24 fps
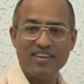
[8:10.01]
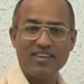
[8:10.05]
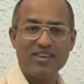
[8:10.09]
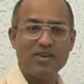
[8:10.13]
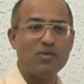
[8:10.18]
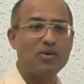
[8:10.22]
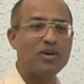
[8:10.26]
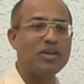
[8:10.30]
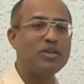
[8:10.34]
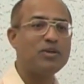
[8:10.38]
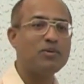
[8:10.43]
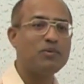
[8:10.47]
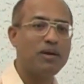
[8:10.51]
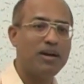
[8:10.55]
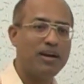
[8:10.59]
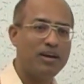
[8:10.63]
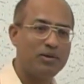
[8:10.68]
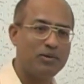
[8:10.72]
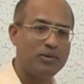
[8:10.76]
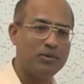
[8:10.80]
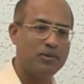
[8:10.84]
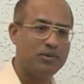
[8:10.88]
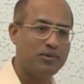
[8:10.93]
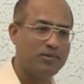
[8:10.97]
Now what it will
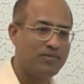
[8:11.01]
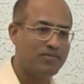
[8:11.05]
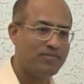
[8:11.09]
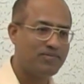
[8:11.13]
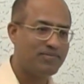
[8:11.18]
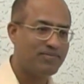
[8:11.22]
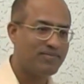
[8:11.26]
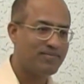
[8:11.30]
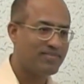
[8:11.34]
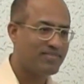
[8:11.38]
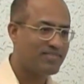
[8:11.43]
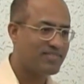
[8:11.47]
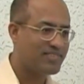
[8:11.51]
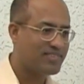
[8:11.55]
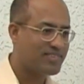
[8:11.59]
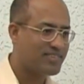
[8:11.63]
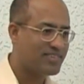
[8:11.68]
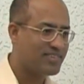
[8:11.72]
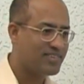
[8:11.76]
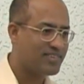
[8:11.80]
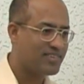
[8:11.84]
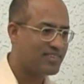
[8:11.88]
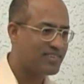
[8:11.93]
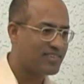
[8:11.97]
do?
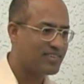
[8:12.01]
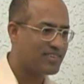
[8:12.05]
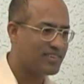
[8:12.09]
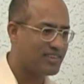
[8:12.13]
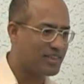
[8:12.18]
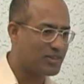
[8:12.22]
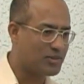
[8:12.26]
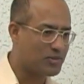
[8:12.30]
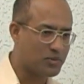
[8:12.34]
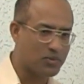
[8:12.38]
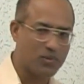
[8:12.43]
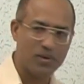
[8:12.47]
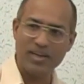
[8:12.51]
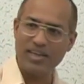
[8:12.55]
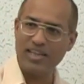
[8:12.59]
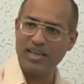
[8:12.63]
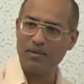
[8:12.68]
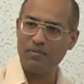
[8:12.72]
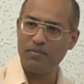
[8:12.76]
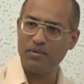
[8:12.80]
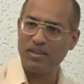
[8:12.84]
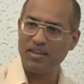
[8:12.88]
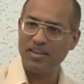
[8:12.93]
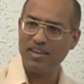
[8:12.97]
Yes, who will
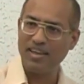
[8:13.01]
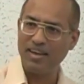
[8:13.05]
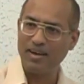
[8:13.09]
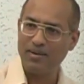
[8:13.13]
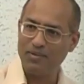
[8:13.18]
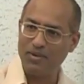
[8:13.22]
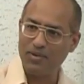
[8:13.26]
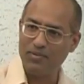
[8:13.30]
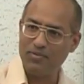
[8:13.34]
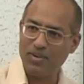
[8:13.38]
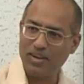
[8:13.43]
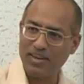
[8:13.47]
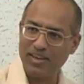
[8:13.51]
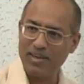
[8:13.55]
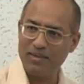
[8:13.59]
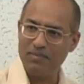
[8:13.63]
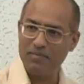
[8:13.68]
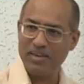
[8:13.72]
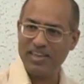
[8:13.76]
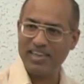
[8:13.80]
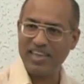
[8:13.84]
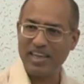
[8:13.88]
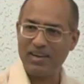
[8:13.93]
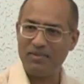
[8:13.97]
tell me? What factor
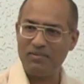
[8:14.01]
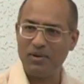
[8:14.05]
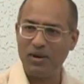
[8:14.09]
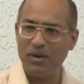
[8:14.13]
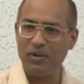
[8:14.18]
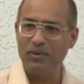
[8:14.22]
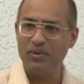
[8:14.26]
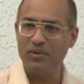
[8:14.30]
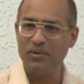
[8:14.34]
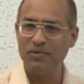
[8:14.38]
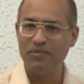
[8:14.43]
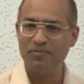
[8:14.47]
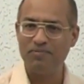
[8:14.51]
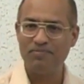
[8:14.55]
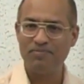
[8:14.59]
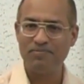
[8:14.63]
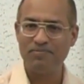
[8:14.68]
number ten will do?